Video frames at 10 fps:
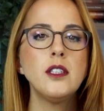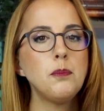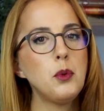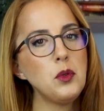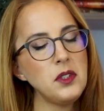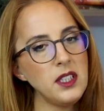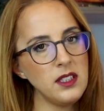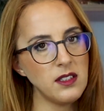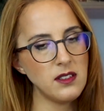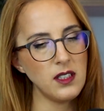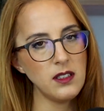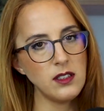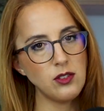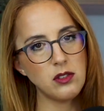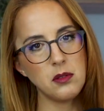reporting this
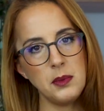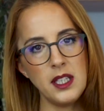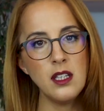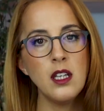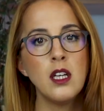sentence to me